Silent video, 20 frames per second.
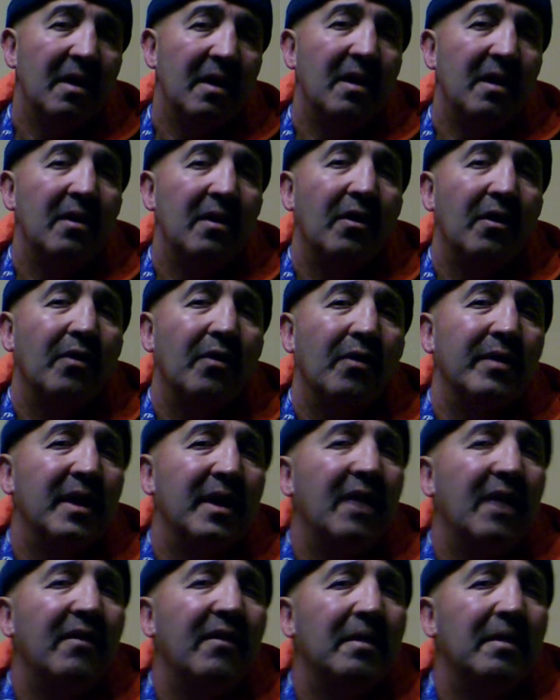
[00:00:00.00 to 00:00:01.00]
you could
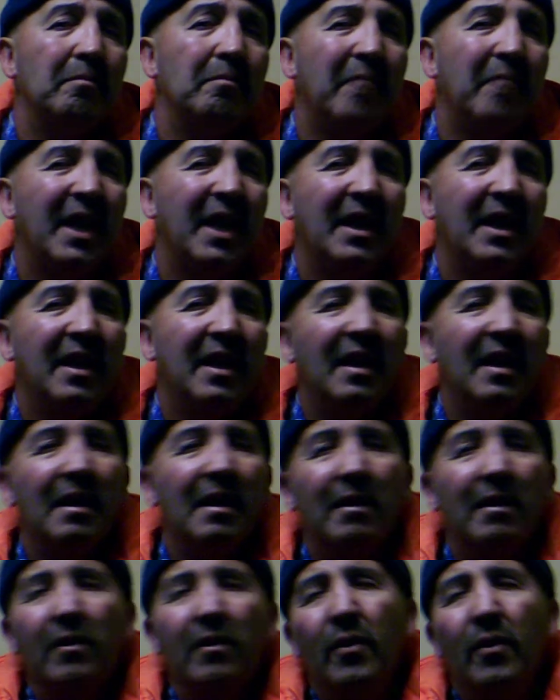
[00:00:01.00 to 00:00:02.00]
give it many little
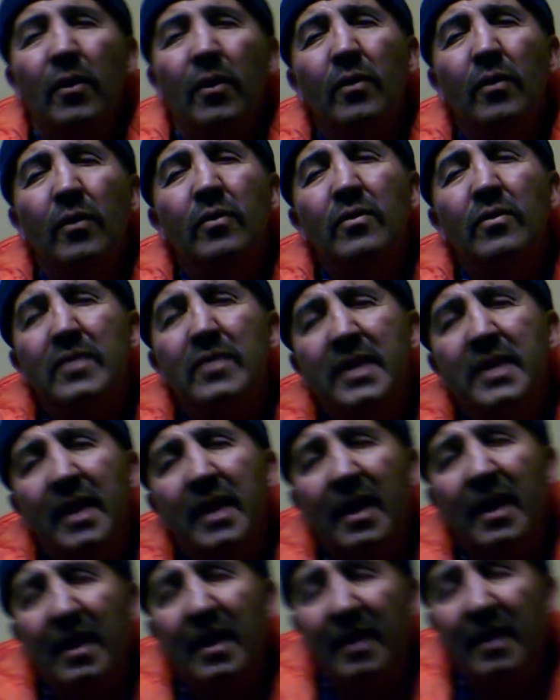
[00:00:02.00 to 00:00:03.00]
clues here
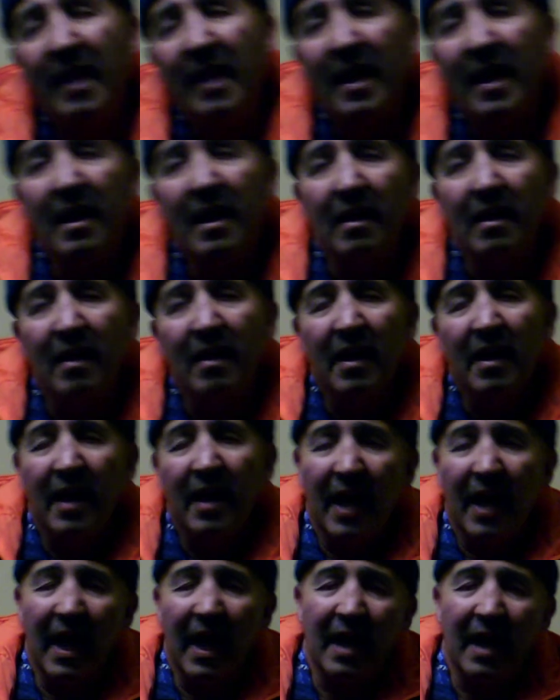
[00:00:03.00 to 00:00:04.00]
and there,
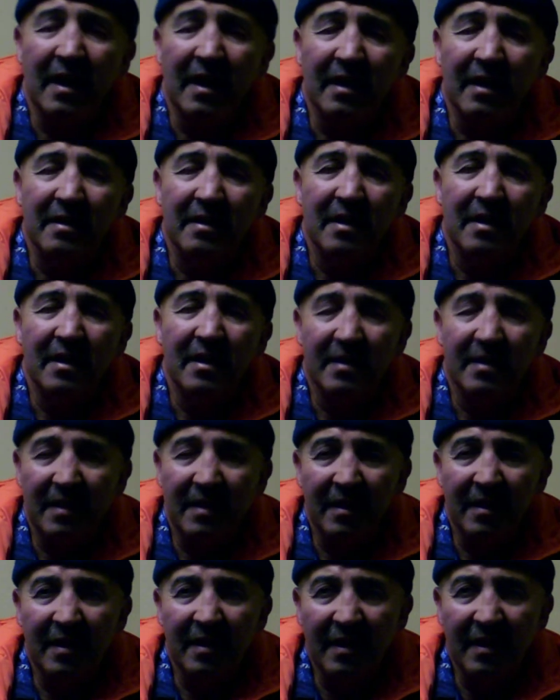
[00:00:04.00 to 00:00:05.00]
and
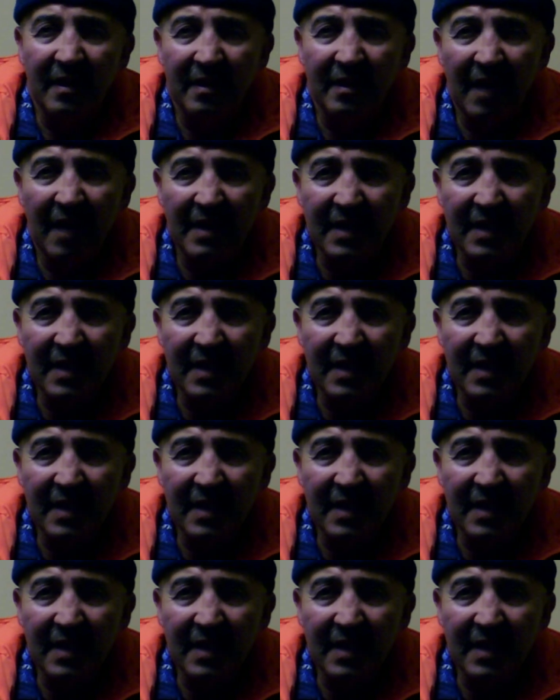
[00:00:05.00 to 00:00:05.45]
it doesn't